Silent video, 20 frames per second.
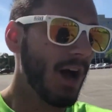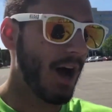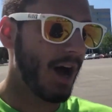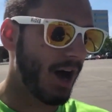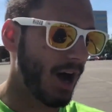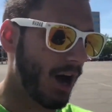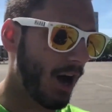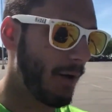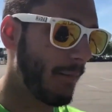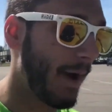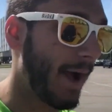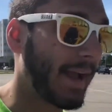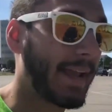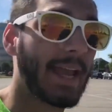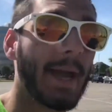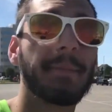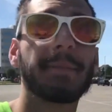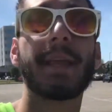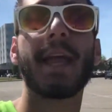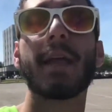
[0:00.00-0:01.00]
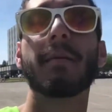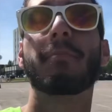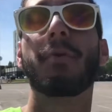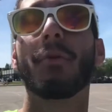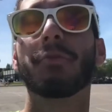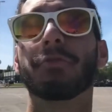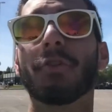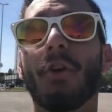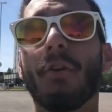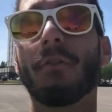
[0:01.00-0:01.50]
Um, I kept getting
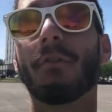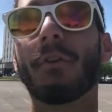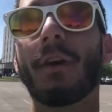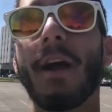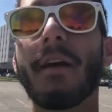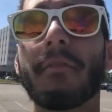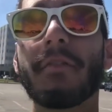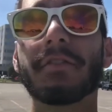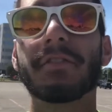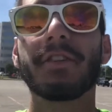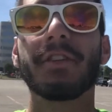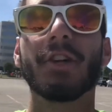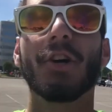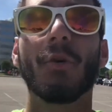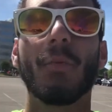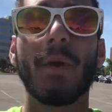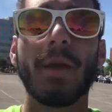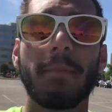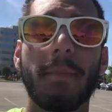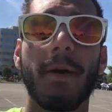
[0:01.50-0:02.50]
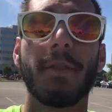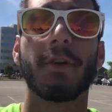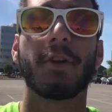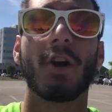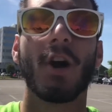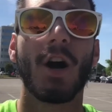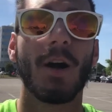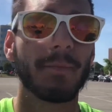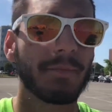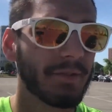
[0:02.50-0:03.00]
pulled over every single week by the
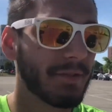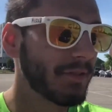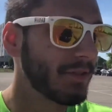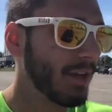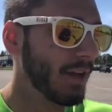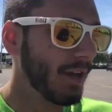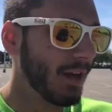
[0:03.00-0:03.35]
cops.